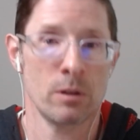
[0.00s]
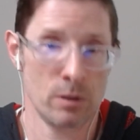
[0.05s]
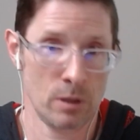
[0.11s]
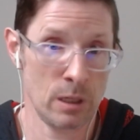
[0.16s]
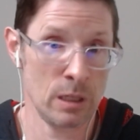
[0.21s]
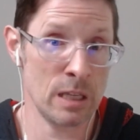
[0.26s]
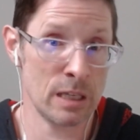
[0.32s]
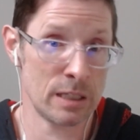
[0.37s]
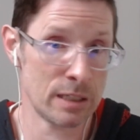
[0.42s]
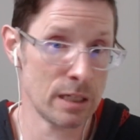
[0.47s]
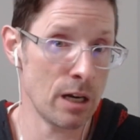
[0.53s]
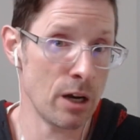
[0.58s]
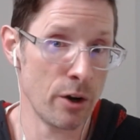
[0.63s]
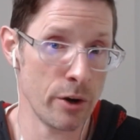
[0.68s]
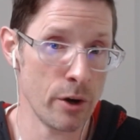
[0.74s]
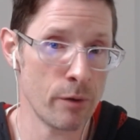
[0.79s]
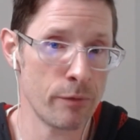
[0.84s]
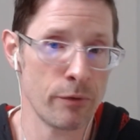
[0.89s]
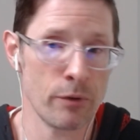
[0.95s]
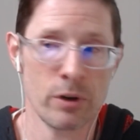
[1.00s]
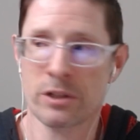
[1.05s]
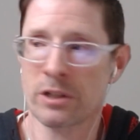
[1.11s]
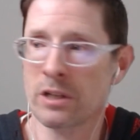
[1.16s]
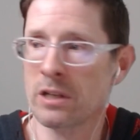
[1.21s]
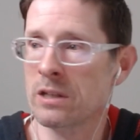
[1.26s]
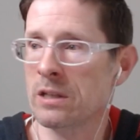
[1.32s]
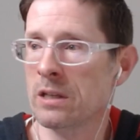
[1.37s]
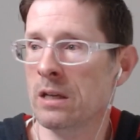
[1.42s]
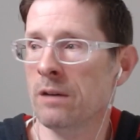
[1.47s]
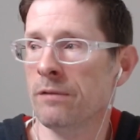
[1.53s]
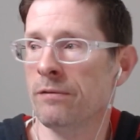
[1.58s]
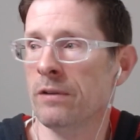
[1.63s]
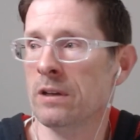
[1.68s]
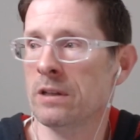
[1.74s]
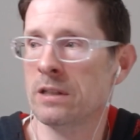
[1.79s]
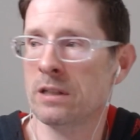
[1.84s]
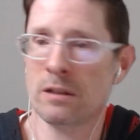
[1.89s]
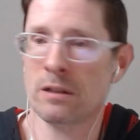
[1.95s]
In this scenario, for instance,
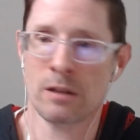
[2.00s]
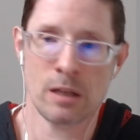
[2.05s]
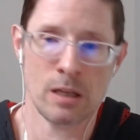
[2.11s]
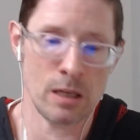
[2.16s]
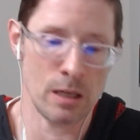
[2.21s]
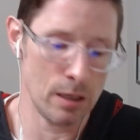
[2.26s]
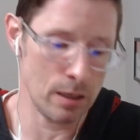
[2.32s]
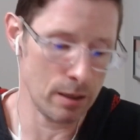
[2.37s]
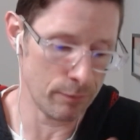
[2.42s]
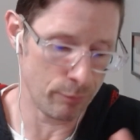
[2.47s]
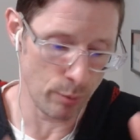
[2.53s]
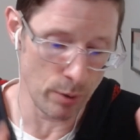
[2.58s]
if